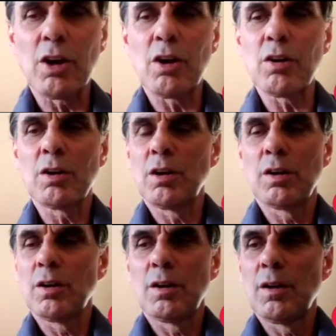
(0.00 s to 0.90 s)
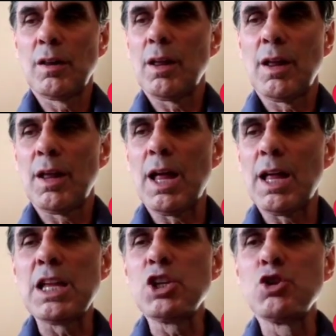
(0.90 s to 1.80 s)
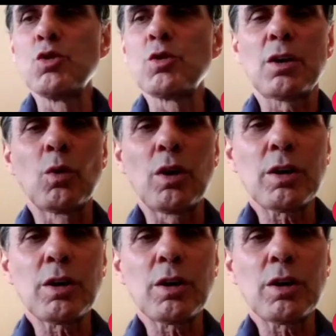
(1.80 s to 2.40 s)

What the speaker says: So you